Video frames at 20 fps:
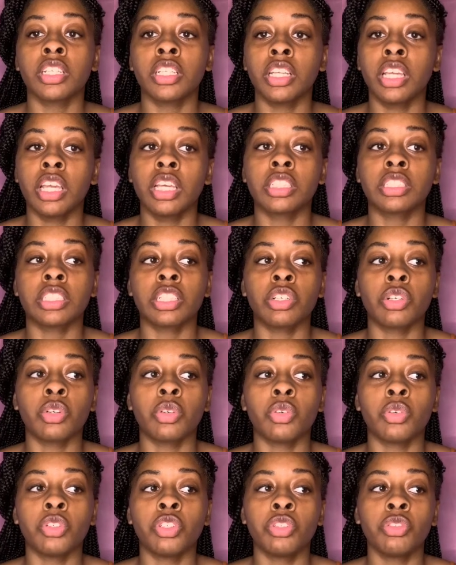And
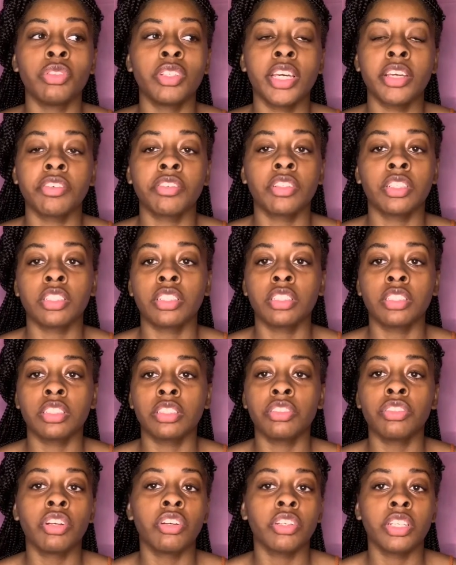so you
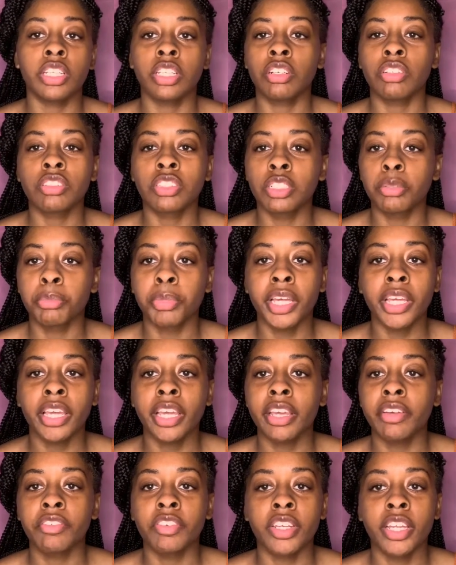don't need to go to the bank
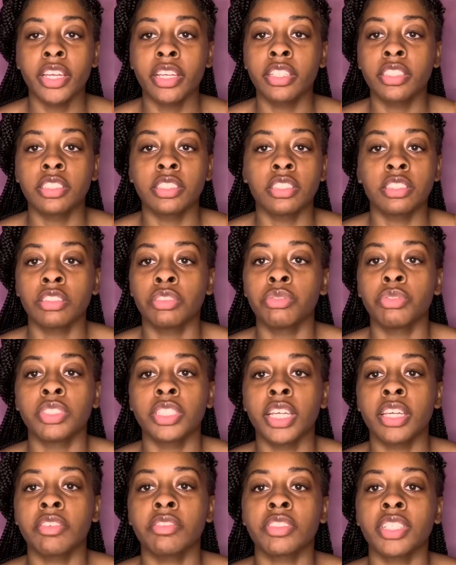every day to do
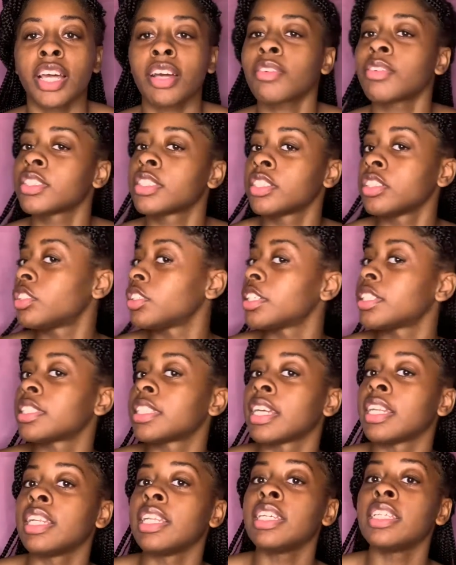savings. I would suggest
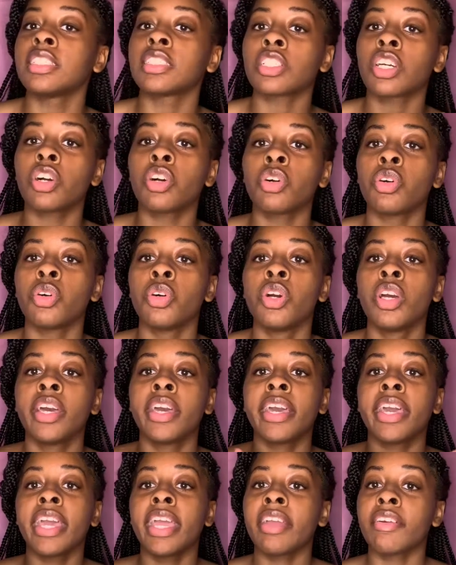at least go
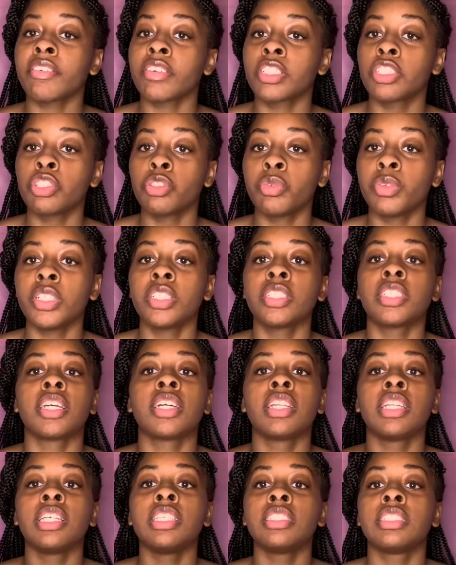every 2 weeks. At
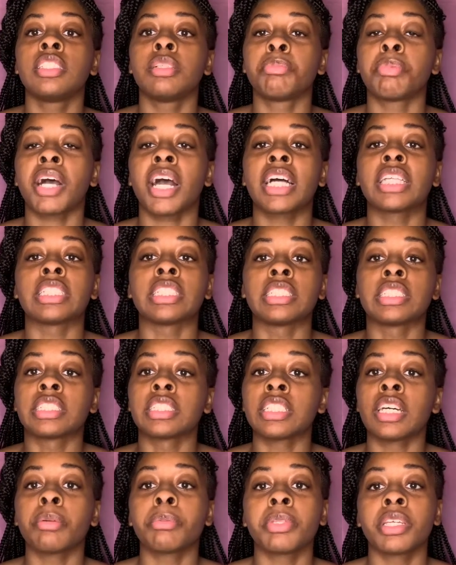least deposit
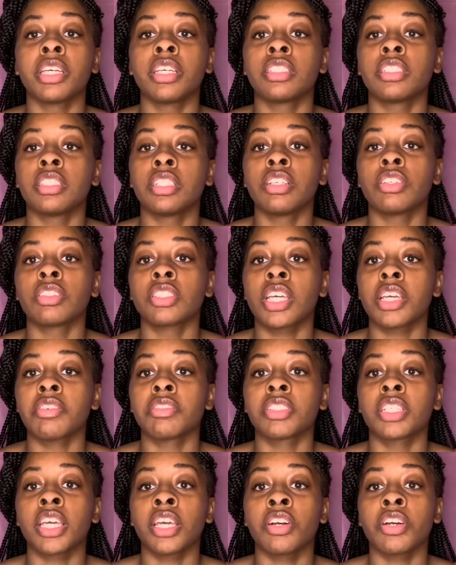something into your savings
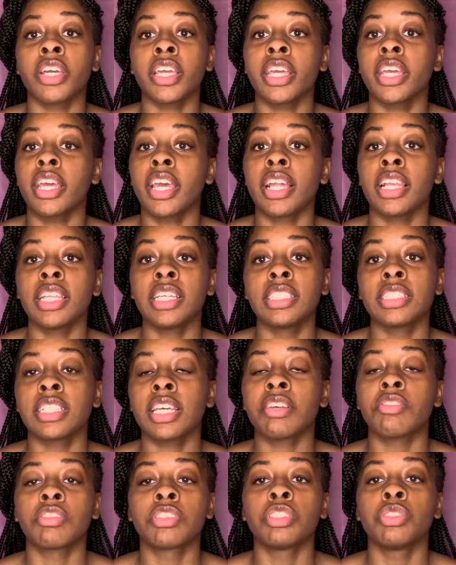account at least
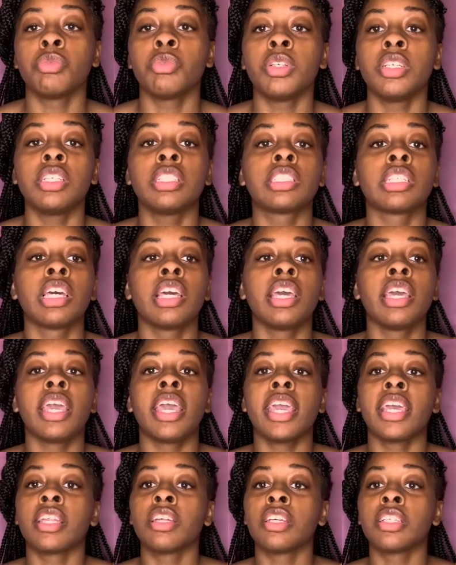every 2 weeks.
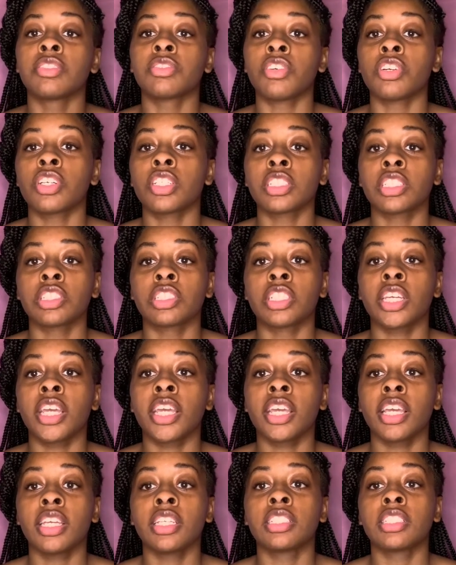And as far as the
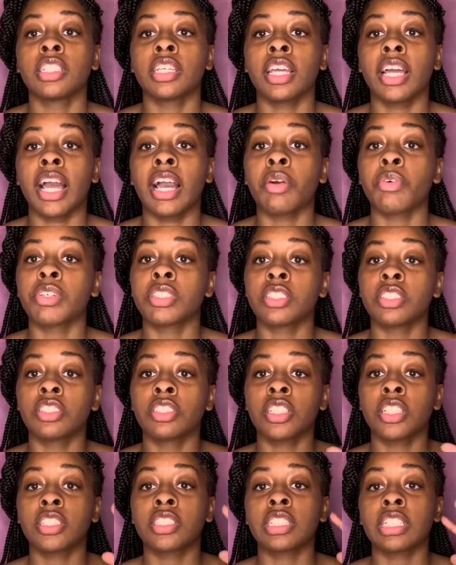change, I would
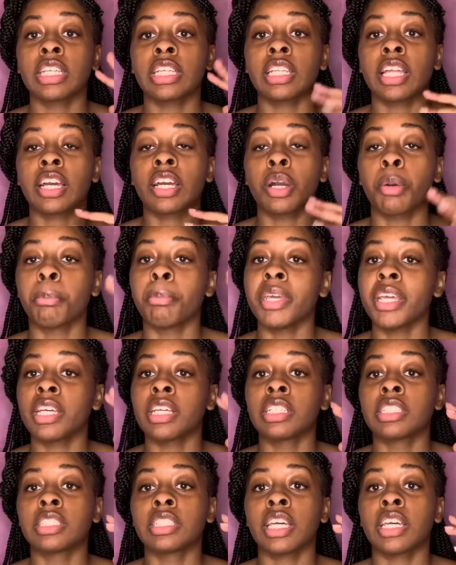suggest to get like a big
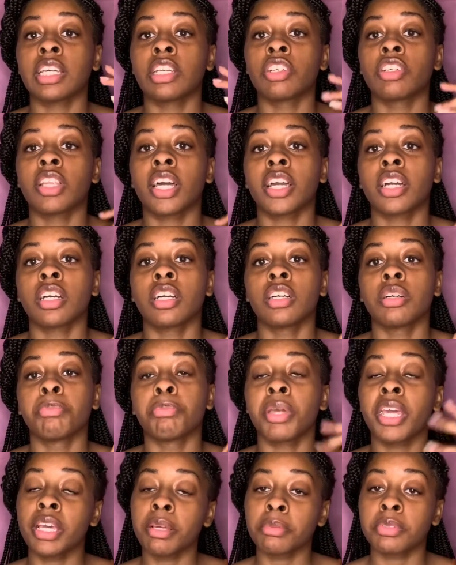container, like a
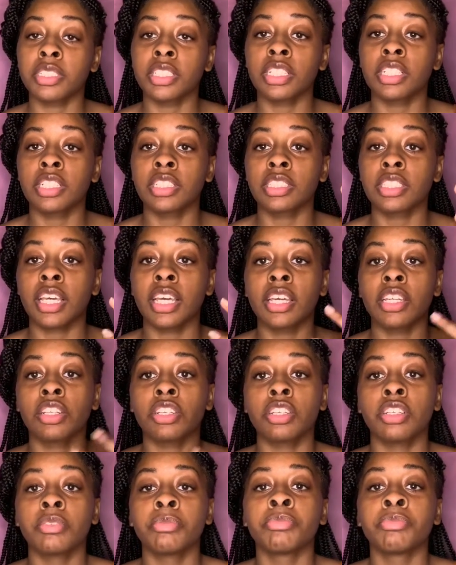Pepsi container,